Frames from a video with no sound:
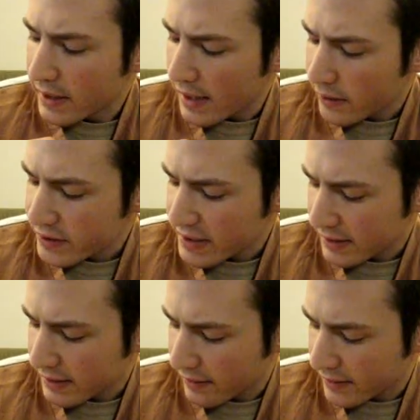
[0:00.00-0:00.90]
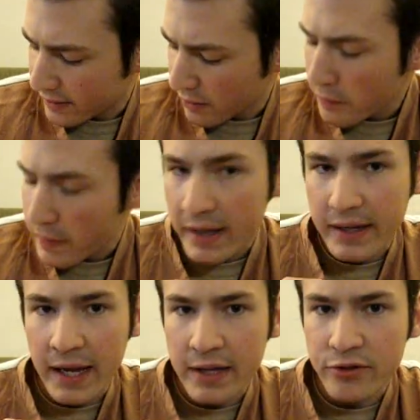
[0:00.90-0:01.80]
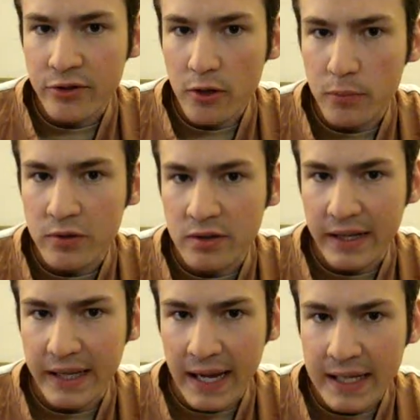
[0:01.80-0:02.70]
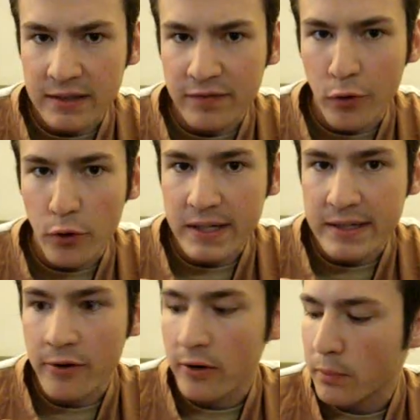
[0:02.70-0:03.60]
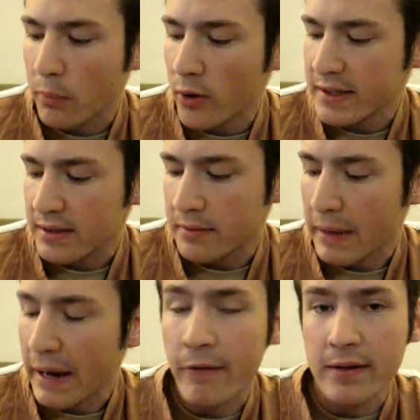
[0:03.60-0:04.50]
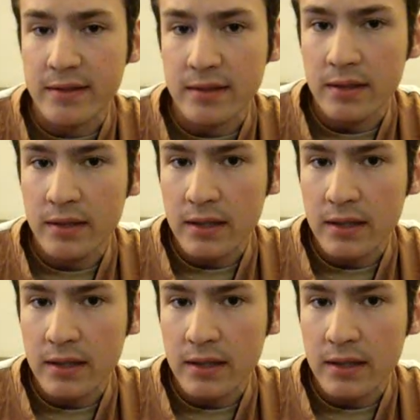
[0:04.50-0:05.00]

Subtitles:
and they were saying that like their main age group was like 8 to 14-year-old boys and parents,